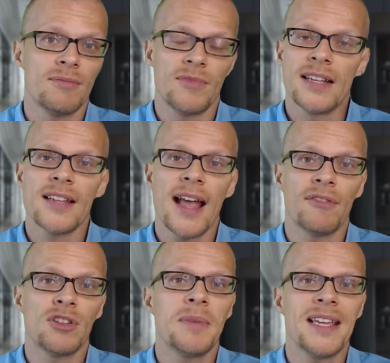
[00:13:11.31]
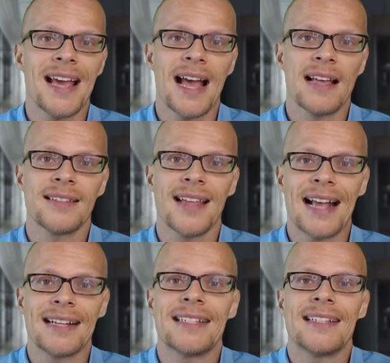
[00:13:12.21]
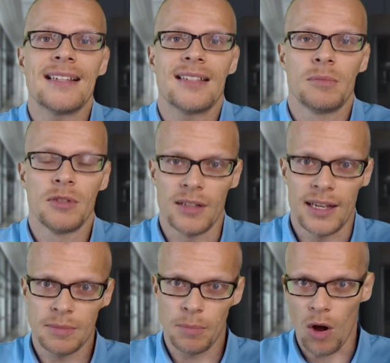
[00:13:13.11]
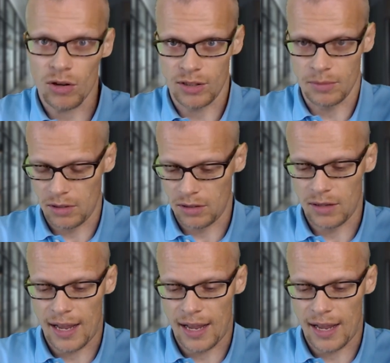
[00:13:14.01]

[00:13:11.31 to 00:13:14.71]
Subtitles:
things have to be as accessible as possible.